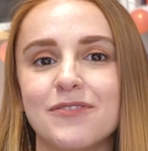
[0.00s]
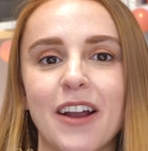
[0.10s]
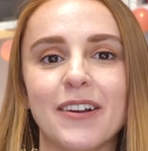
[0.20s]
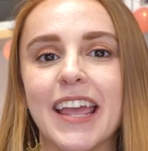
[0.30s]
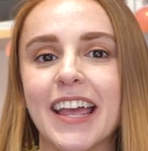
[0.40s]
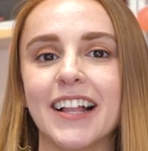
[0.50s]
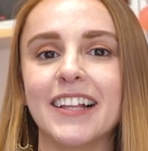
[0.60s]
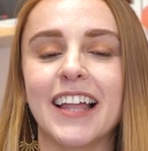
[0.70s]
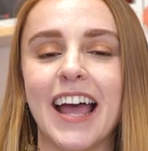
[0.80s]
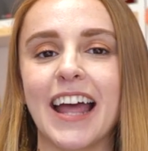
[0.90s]
very
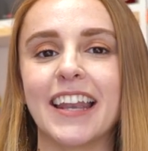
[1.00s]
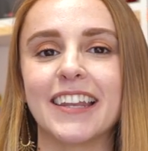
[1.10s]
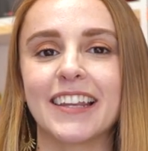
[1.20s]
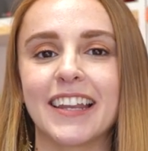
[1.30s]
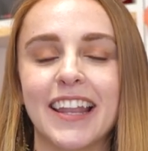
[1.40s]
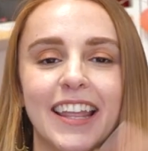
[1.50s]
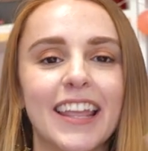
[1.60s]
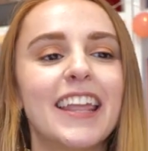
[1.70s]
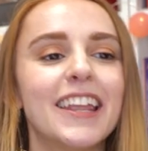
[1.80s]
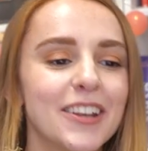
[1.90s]
ill and
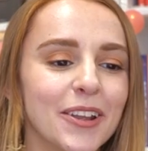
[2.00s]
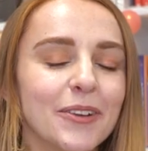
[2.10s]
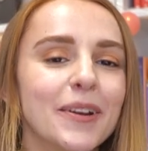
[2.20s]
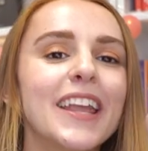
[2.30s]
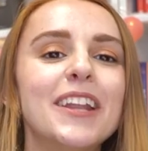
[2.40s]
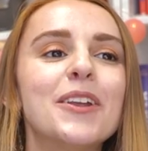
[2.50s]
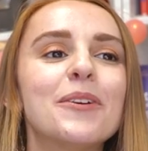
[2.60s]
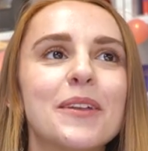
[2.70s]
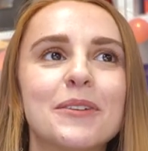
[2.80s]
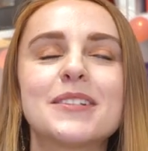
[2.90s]
He
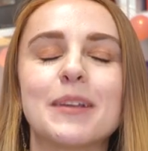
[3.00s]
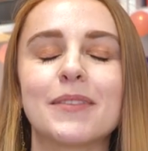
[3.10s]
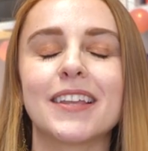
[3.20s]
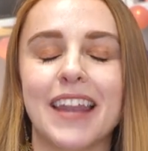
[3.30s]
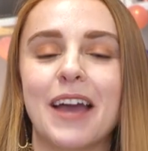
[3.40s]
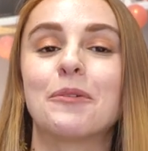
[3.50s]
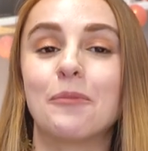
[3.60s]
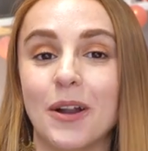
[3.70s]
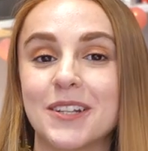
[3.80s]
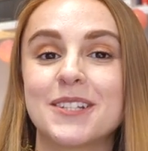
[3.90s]
knew that it was something that I
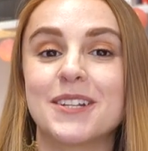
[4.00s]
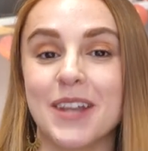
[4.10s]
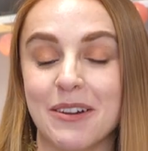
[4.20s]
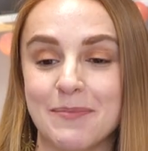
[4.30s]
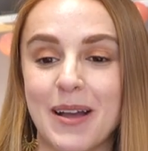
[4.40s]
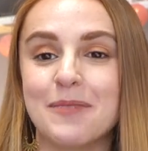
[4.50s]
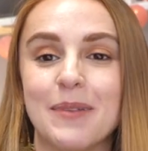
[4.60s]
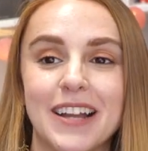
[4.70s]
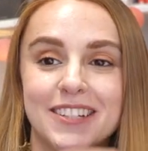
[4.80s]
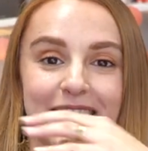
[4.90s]
would want to know about,
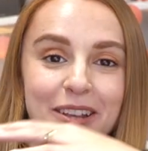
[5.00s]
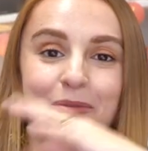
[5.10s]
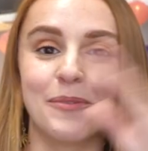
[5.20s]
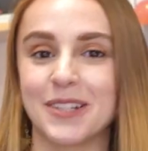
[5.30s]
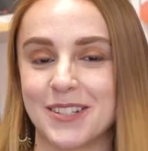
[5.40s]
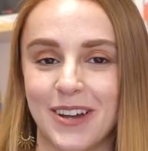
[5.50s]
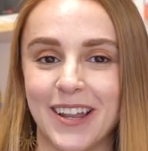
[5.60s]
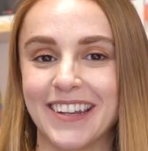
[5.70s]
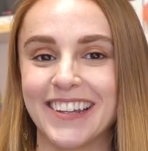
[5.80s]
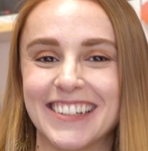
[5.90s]
but I just like was
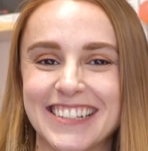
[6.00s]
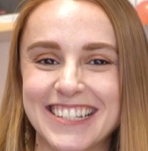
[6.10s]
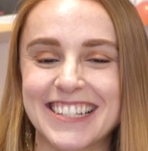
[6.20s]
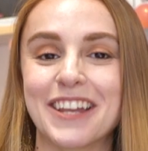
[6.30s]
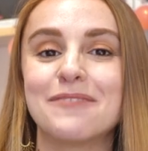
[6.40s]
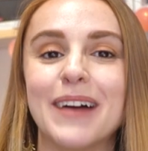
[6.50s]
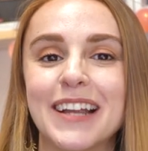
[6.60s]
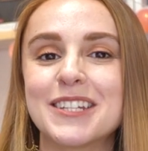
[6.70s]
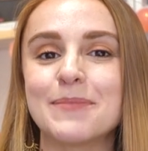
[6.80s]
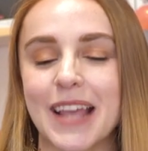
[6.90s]
not in a state of
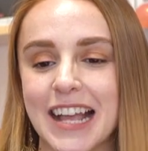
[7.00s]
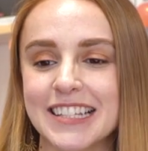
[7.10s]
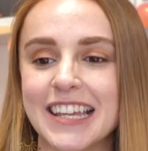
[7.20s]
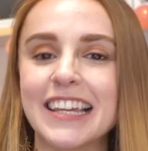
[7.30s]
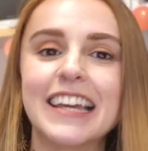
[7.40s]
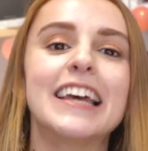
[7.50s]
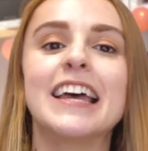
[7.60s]
mind to be asking.